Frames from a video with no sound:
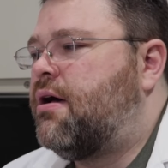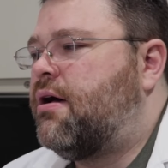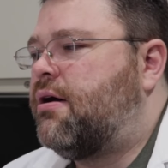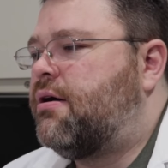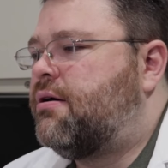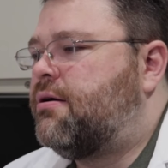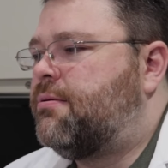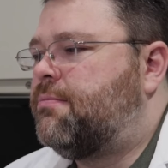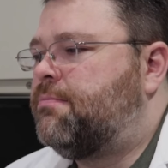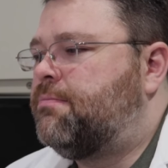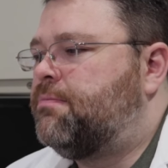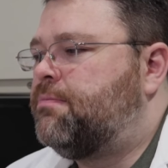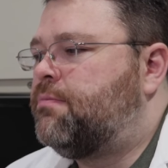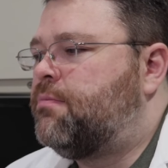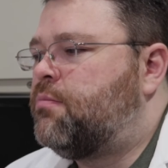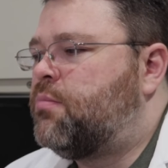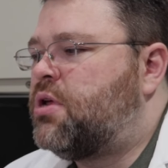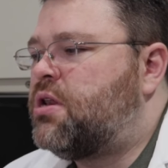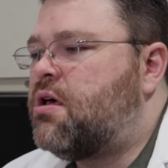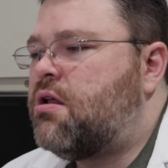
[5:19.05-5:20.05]
Um,
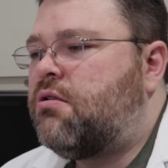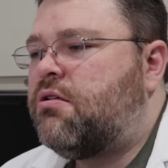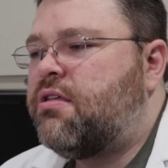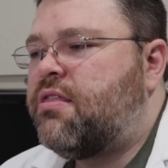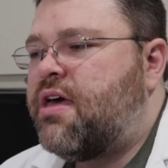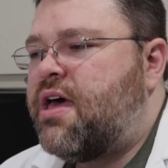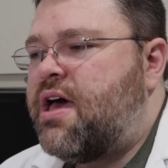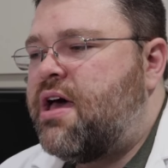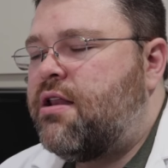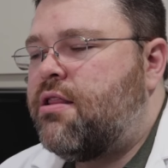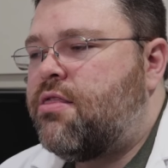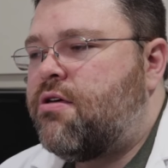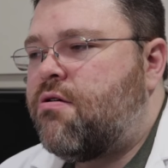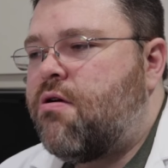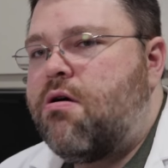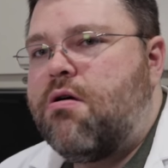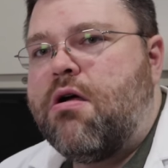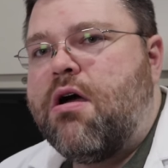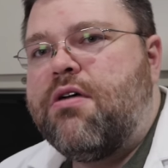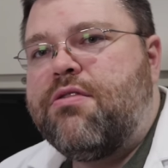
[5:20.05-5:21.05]
but not only that,
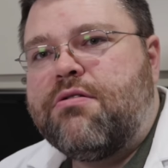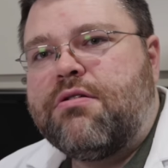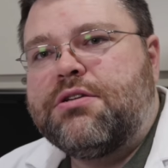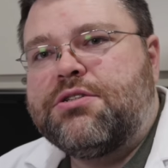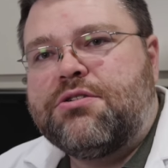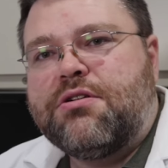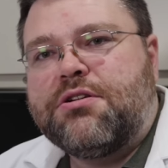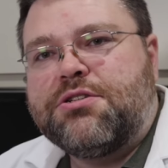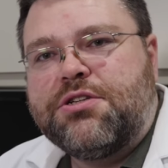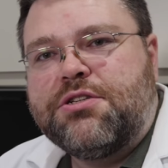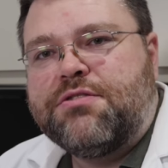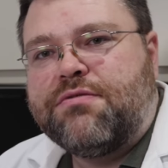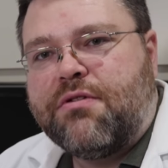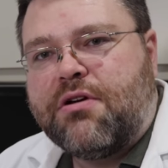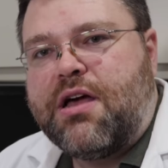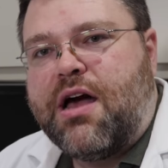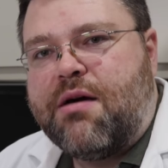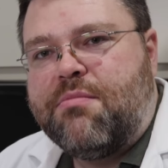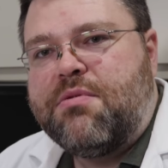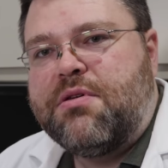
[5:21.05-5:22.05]
there are other instructions for
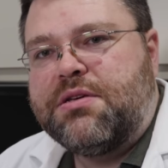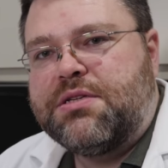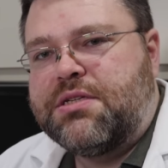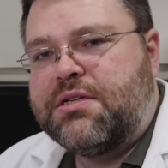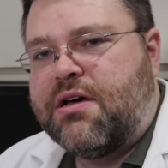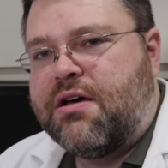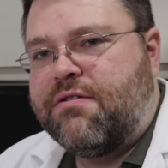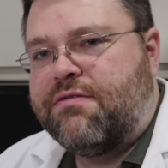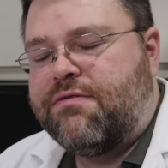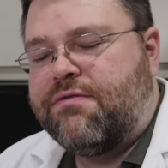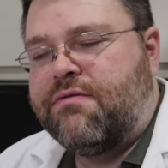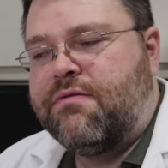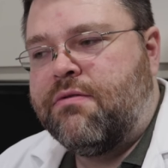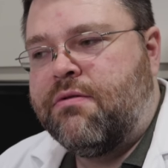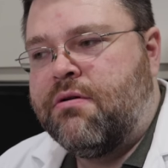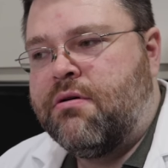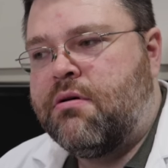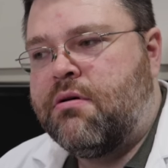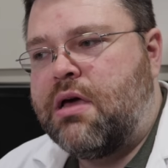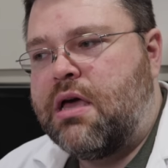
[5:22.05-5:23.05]
copying stuff
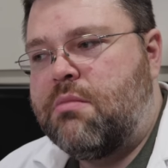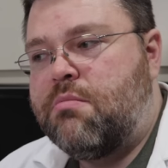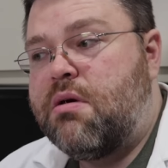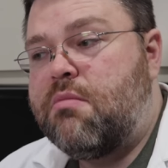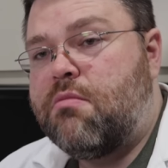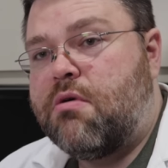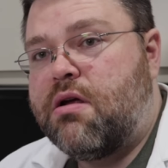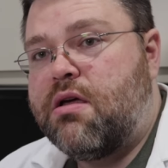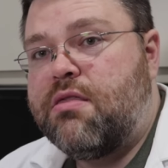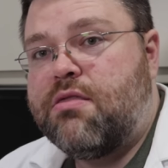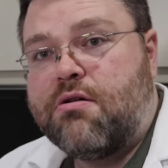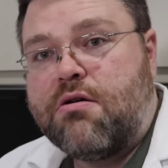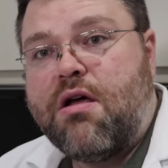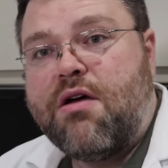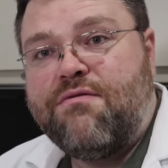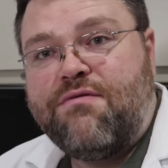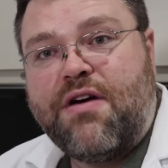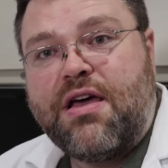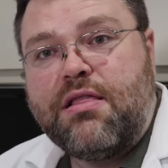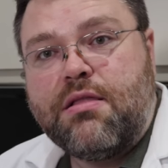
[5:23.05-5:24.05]
in memory that
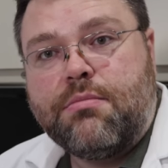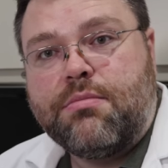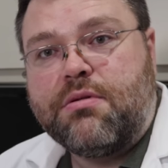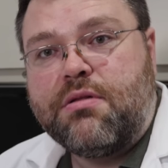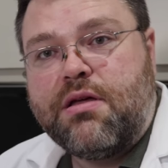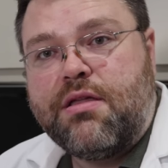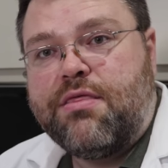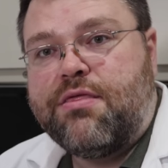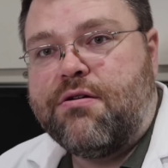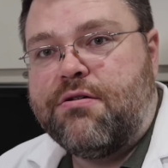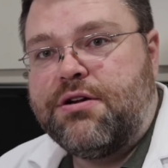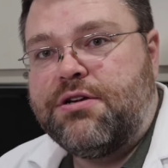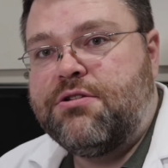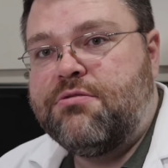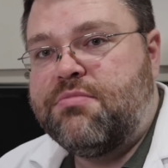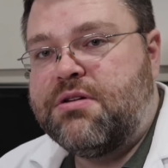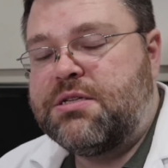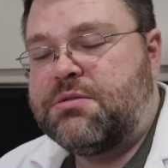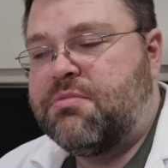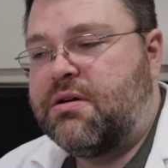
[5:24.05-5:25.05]
are available in
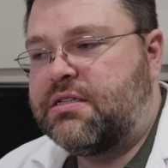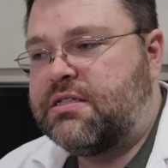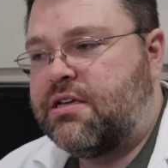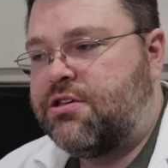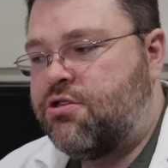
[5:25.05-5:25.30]
32-bit space.